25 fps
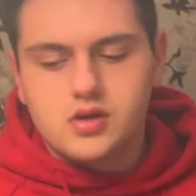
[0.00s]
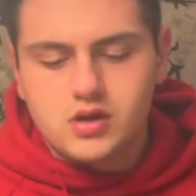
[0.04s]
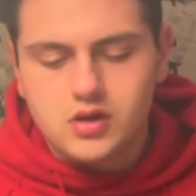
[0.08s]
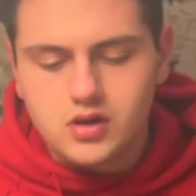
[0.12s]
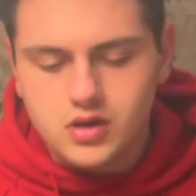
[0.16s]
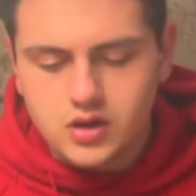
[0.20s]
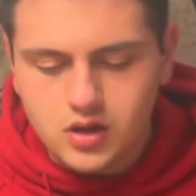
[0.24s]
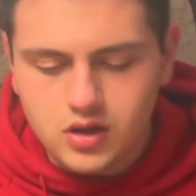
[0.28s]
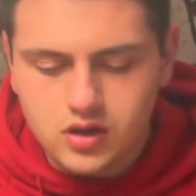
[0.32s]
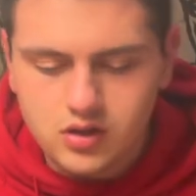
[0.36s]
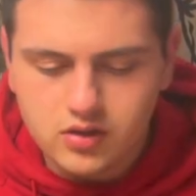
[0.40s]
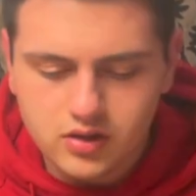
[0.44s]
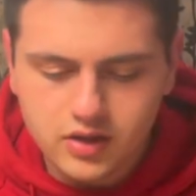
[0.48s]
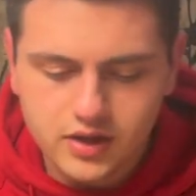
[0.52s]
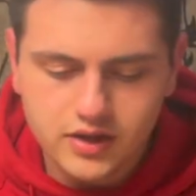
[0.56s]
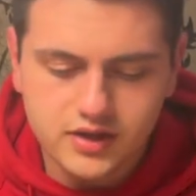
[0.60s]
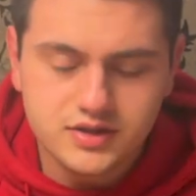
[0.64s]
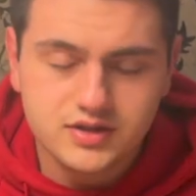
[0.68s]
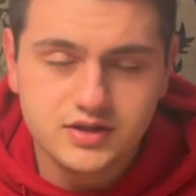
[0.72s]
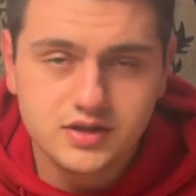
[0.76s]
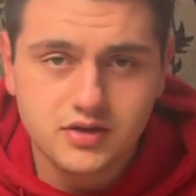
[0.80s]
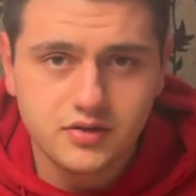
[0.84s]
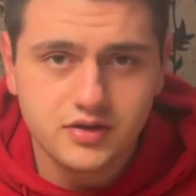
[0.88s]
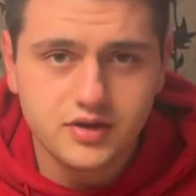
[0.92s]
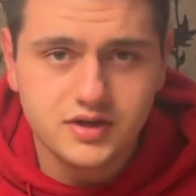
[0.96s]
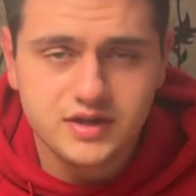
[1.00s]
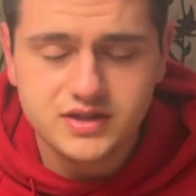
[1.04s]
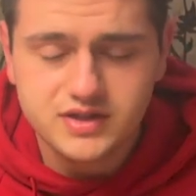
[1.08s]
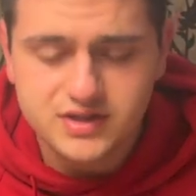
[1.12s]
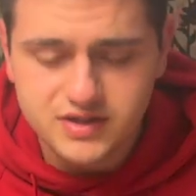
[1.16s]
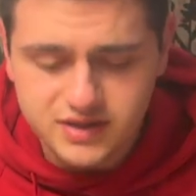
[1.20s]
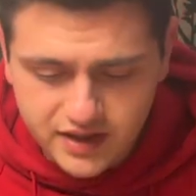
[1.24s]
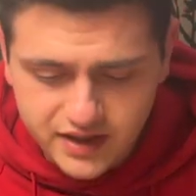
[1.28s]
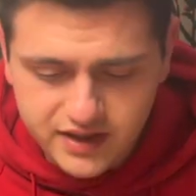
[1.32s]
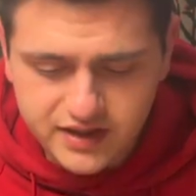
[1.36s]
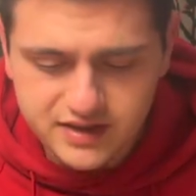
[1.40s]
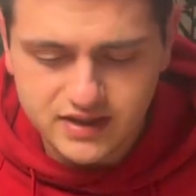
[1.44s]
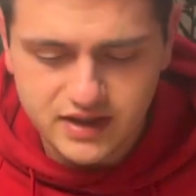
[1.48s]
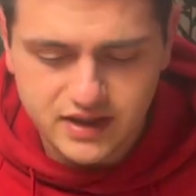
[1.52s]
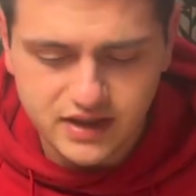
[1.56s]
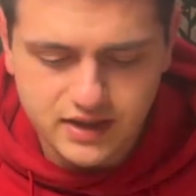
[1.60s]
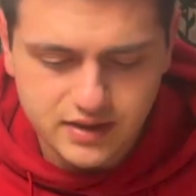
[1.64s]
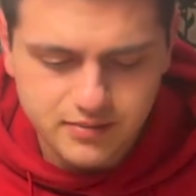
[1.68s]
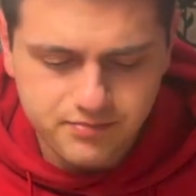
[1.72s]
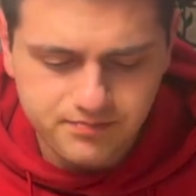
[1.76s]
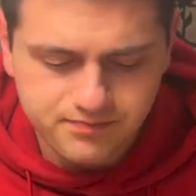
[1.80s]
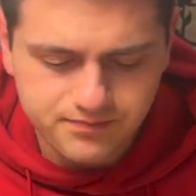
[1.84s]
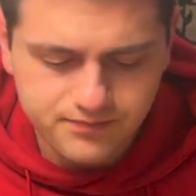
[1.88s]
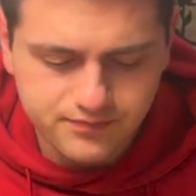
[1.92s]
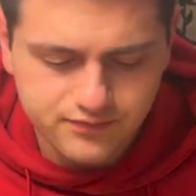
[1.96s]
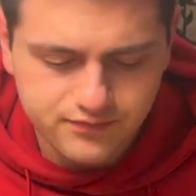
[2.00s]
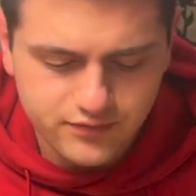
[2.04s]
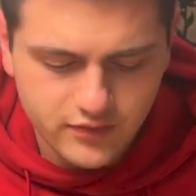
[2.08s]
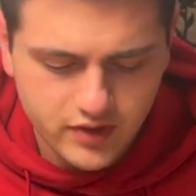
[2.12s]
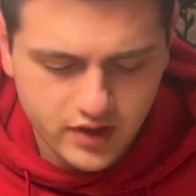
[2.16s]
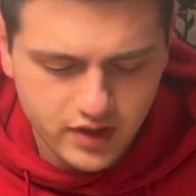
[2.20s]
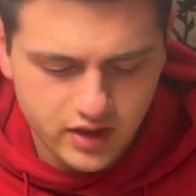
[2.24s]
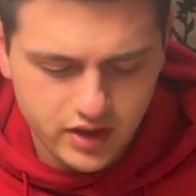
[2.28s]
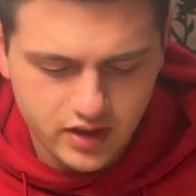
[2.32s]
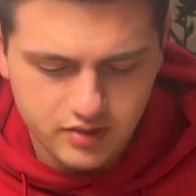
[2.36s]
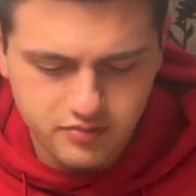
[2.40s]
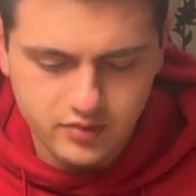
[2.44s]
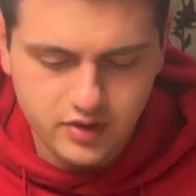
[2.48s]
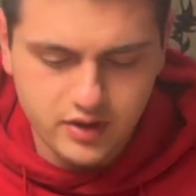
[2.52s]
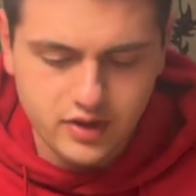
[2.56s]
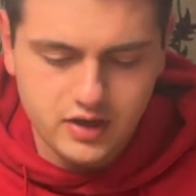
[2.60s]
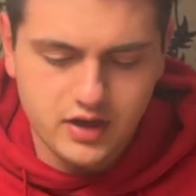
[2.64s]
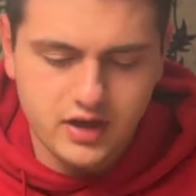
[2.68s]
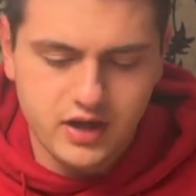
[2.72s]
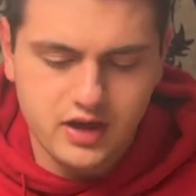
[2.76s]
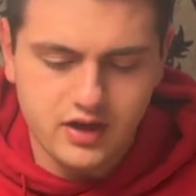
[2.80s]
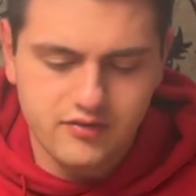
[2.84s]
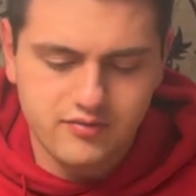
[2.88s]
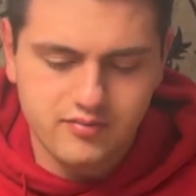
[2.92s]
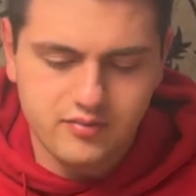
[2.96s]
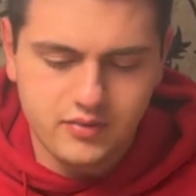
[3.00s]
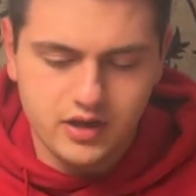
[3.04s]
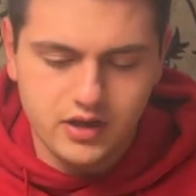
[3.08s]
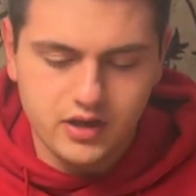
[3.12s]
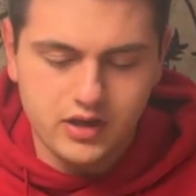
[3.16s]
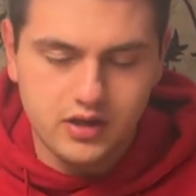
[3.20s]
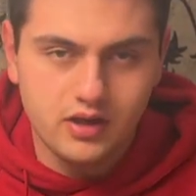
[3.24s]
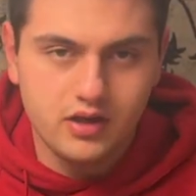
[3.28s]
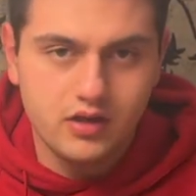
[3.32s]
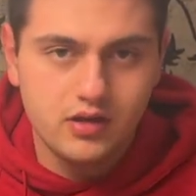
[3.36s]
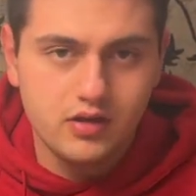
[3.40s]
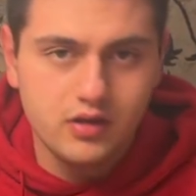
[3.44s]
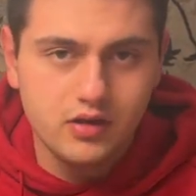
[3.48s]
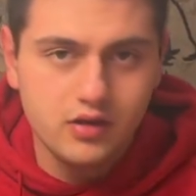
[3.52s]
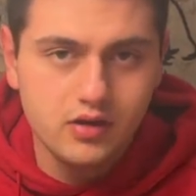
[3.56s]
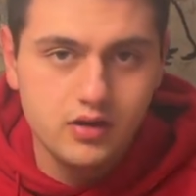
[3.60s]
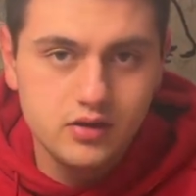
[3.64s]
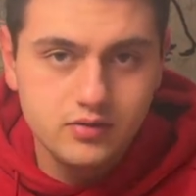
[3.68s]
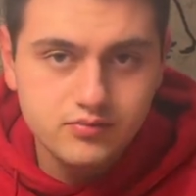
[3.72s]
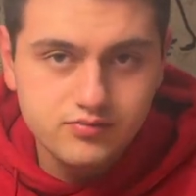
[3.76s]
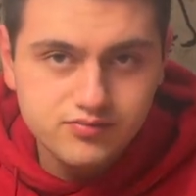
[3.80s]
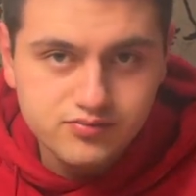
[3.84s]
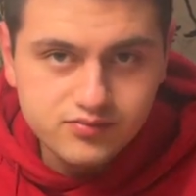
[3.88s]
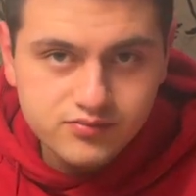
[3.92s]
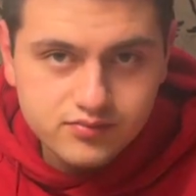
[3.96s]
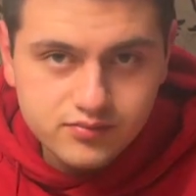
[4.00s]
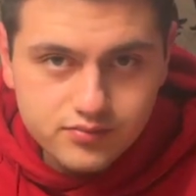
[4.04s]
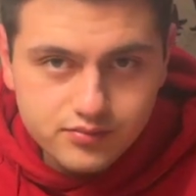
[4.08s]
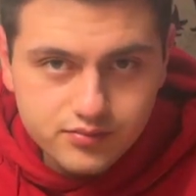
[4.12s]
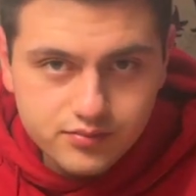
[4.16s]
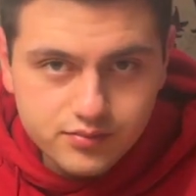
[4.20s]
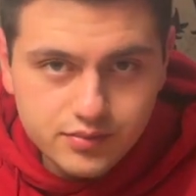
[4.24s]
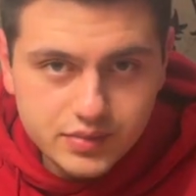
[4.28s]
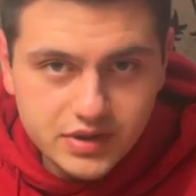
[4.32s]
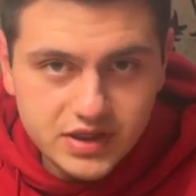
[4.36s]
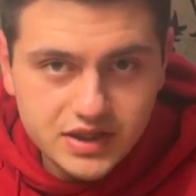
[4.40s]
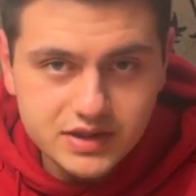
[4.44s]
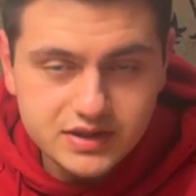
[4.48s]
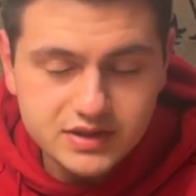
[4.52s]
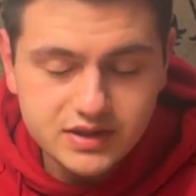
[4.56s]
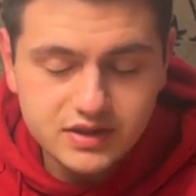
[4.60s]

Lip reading: All right, so it is nighttime, and I'm gonna have my pizza,